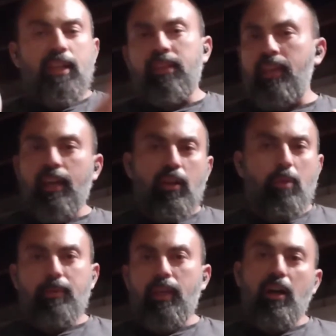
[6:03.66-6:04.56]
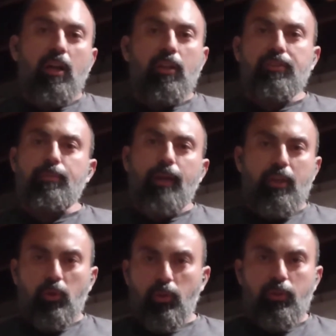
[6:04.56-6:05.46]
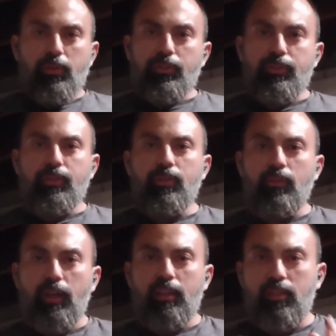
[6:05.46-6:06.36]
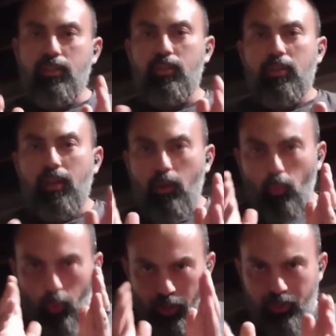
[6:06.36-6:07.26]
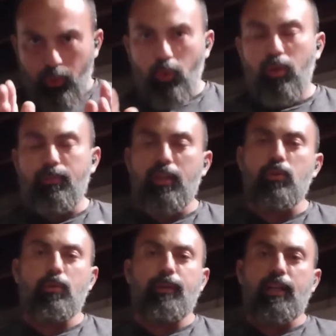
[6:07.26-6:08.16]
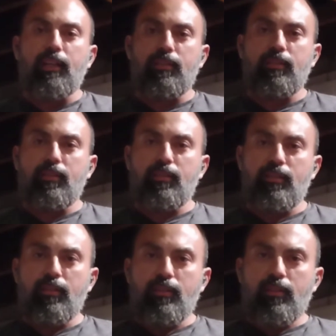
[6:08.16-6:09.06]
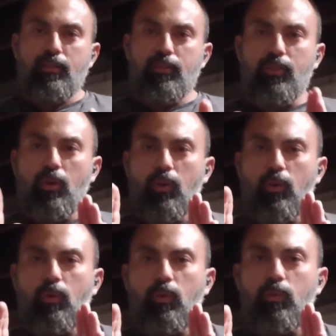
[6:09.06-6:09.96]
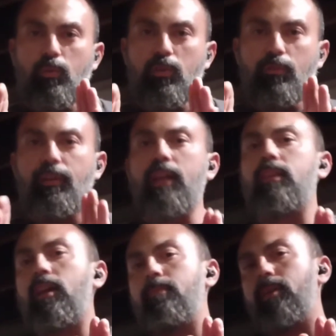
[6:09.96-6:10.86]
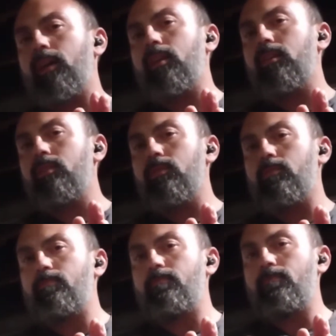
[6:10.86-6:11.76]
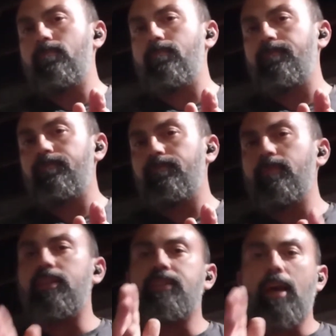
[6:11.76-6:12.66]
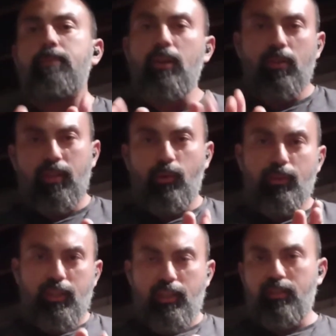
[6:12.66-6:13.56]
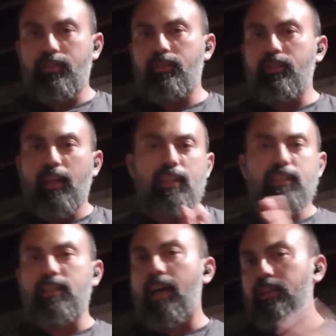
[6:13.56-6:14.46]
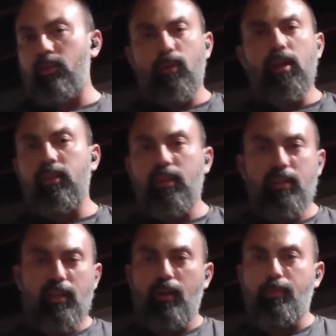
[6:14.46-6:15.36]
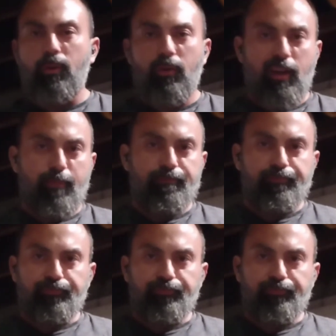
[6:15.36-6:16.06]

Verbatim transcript: is not the end all be all to my goals, right? This is a, one tool in my toolbox. So the fact that I might misstep here and there with this. That's not derailing the entire program.